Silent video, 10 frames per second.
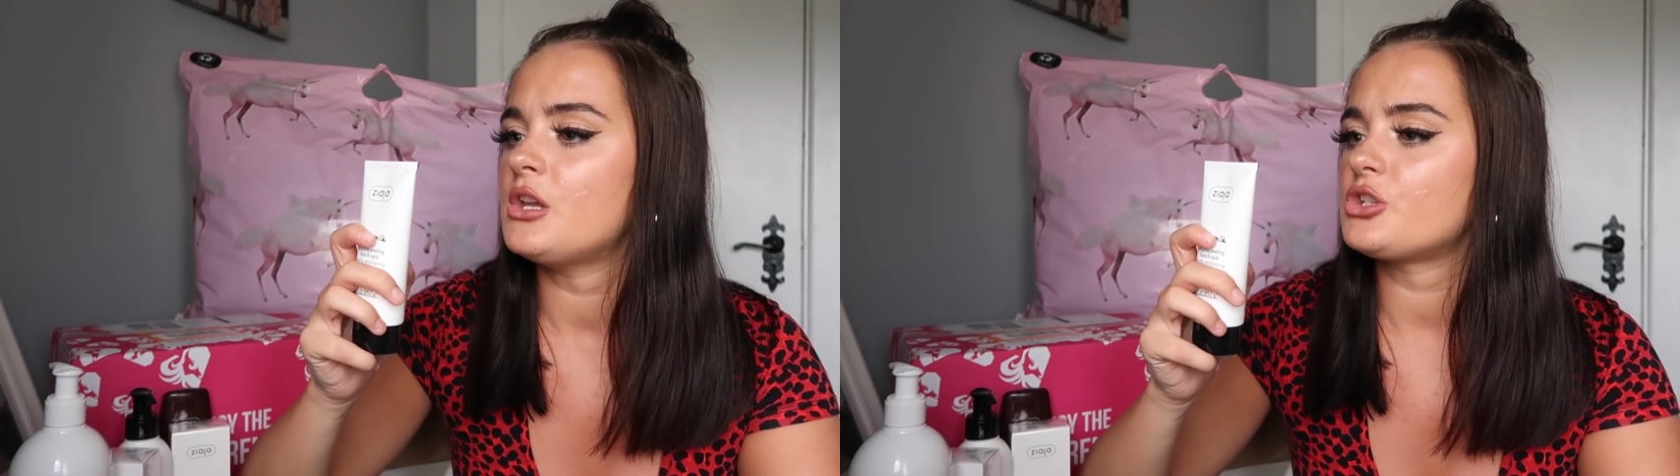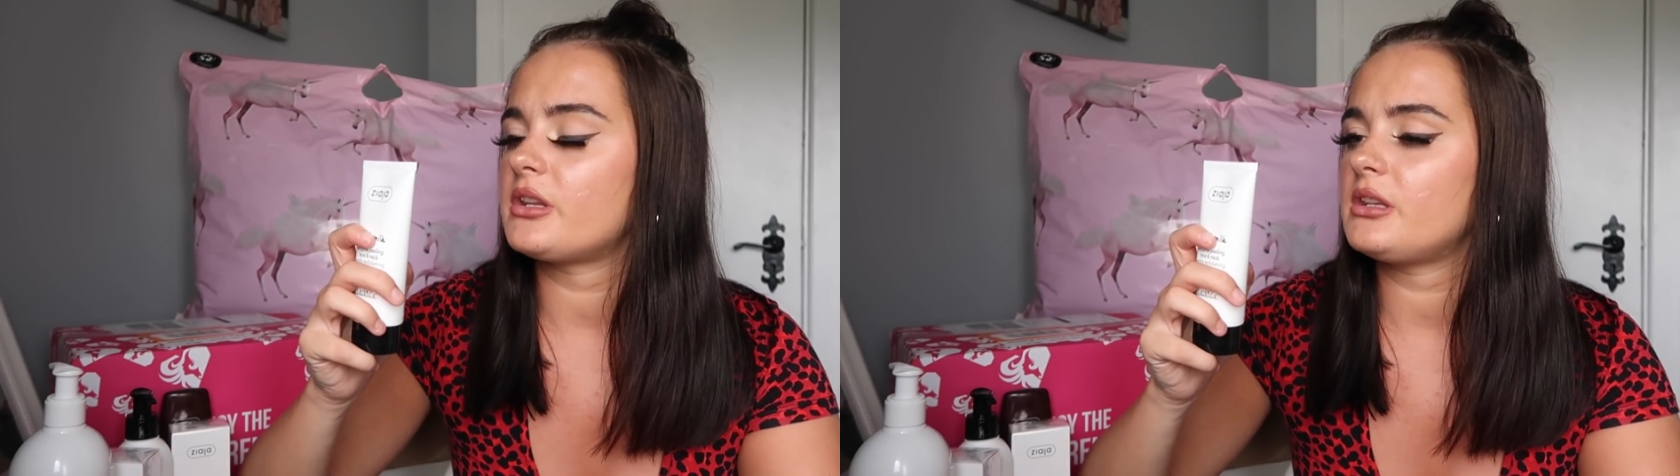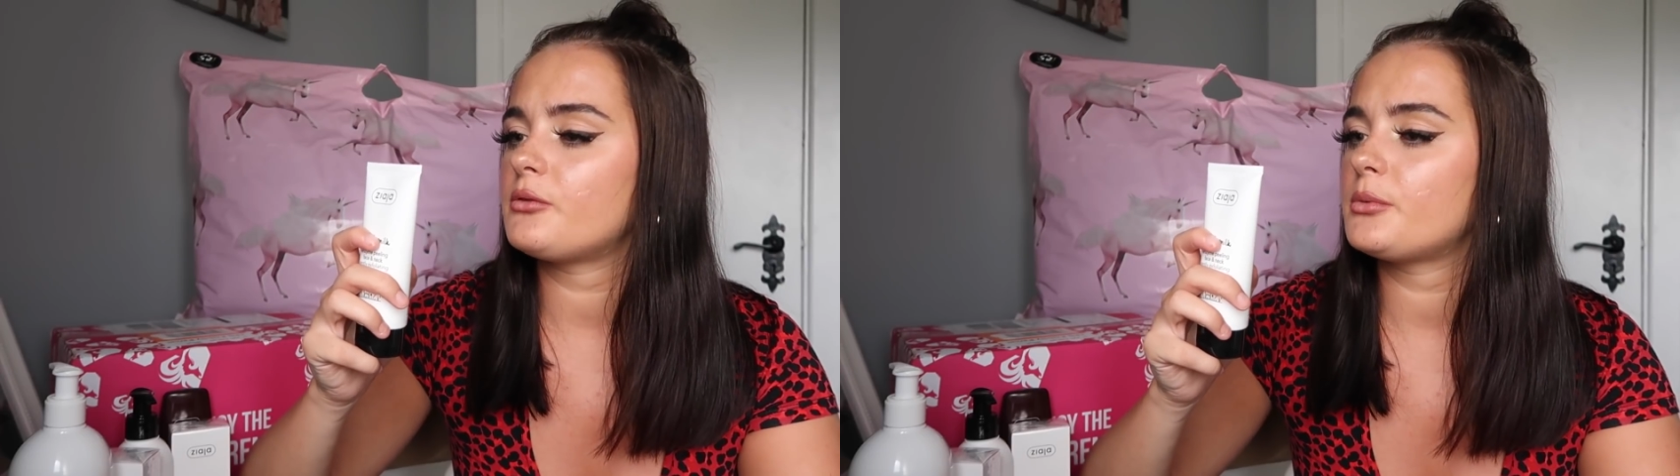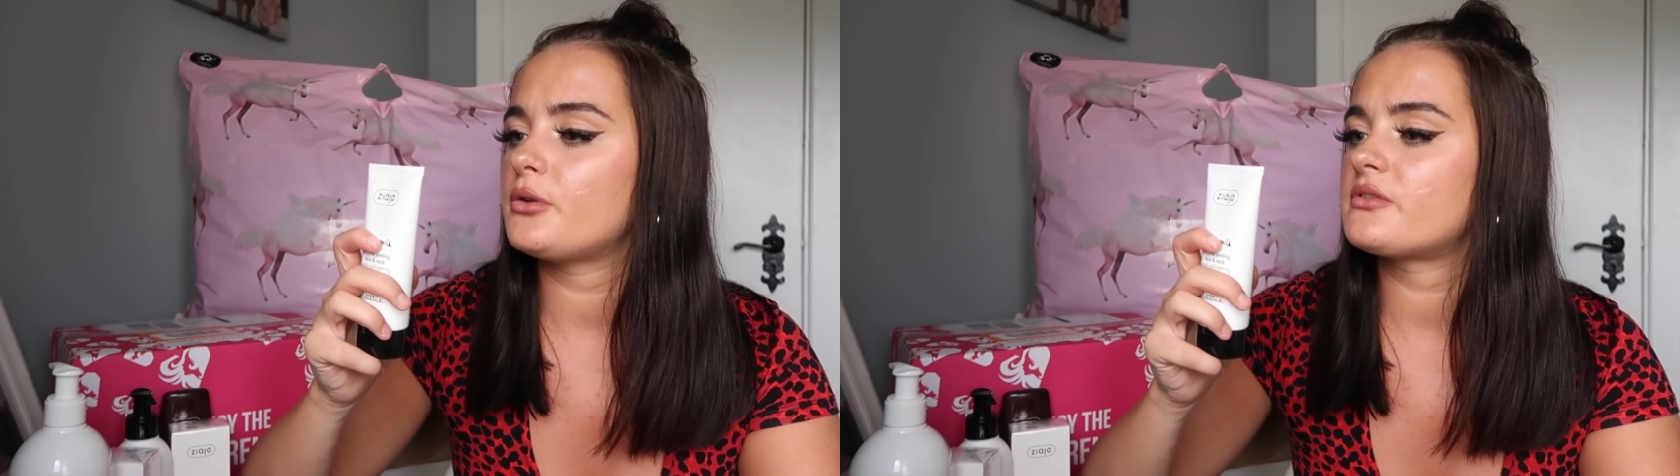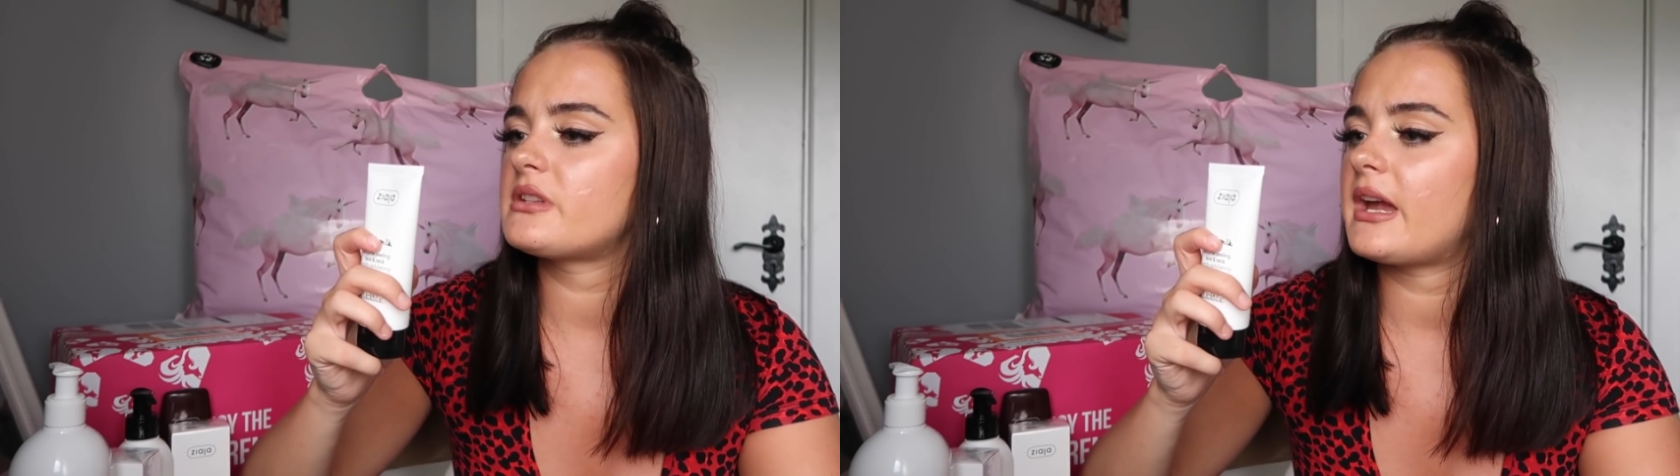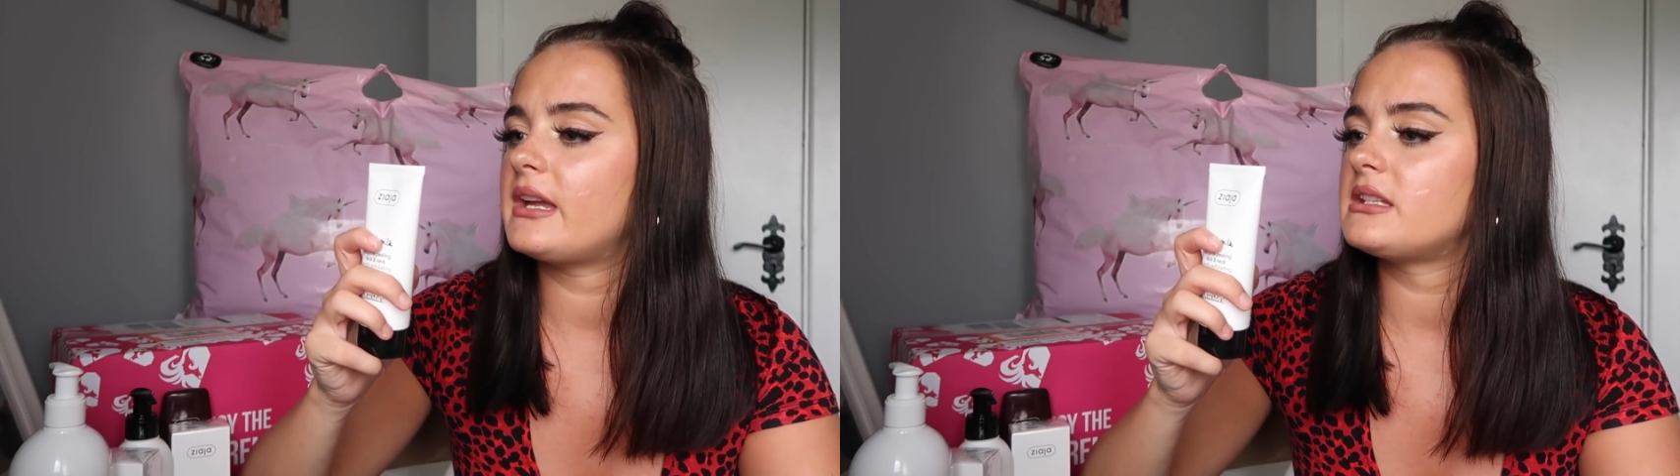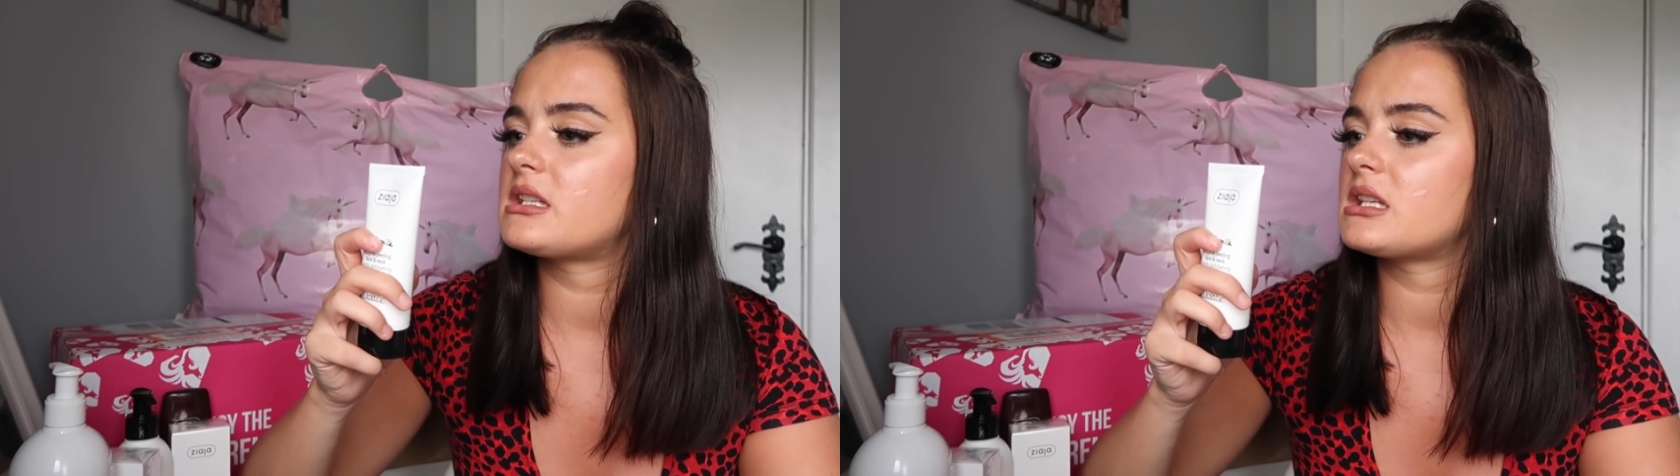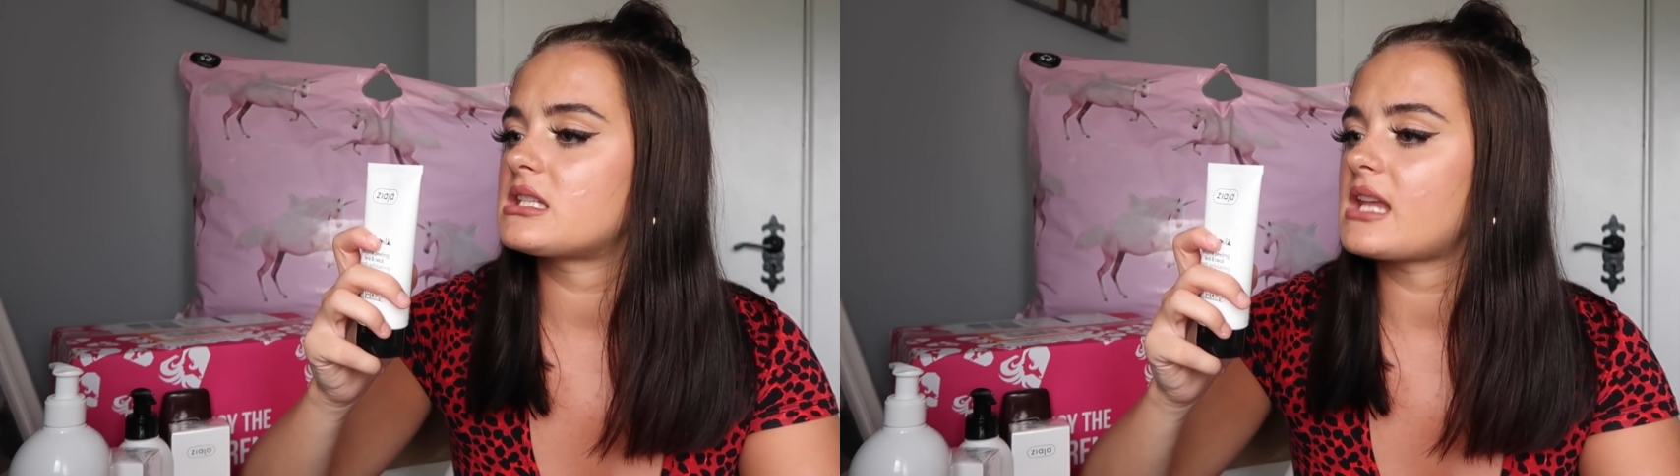Gently removes dead
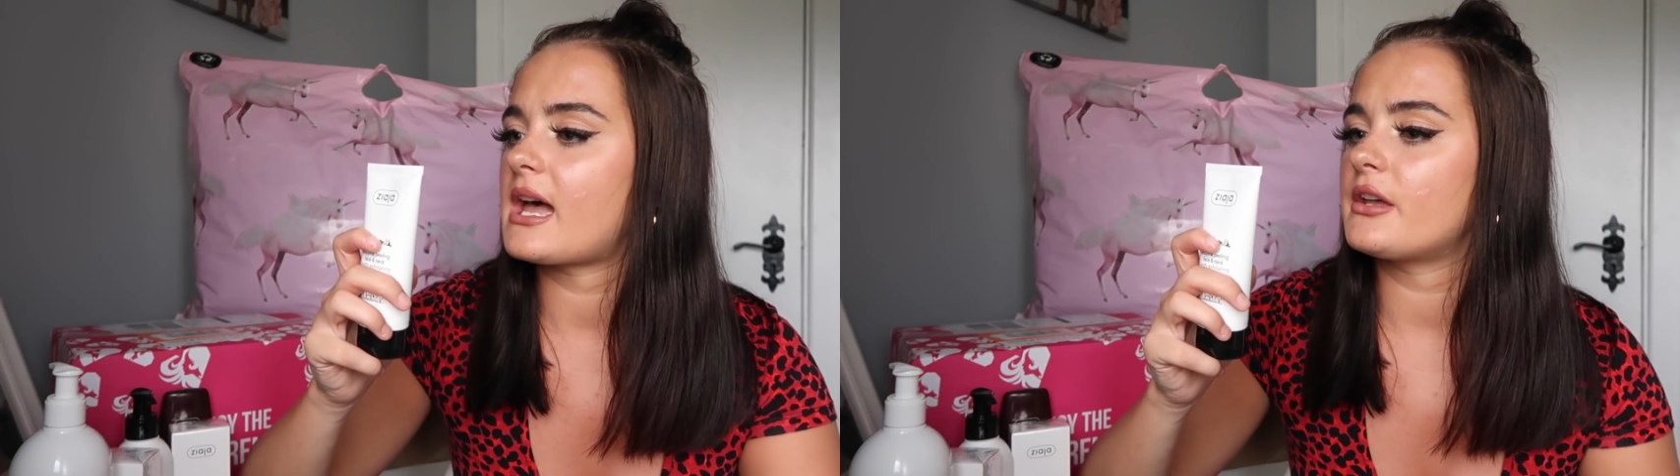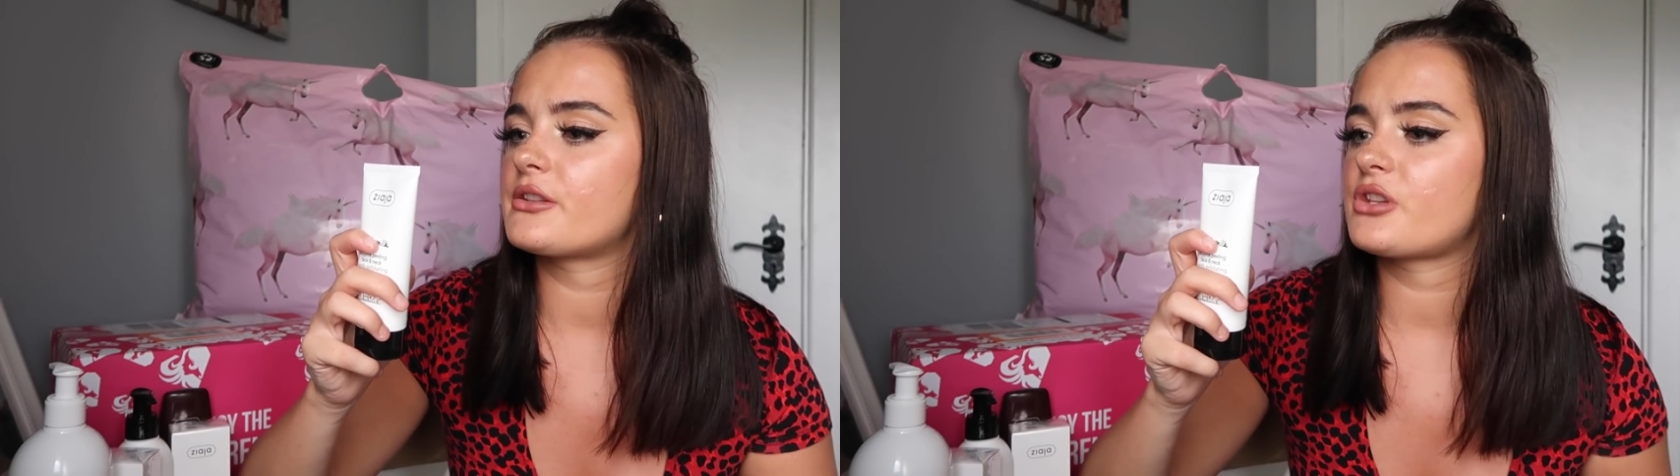cells,